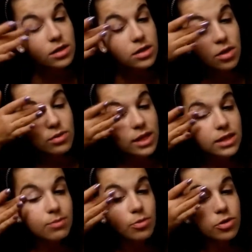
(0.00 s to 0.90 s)
so
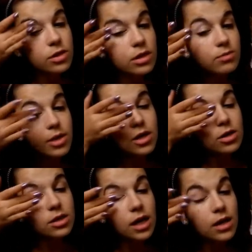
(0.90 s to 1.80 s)
that's important
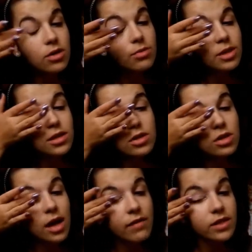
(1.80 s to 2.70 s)
because I normally
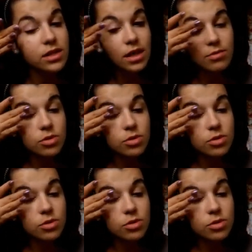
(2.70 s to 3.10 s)
don't have the time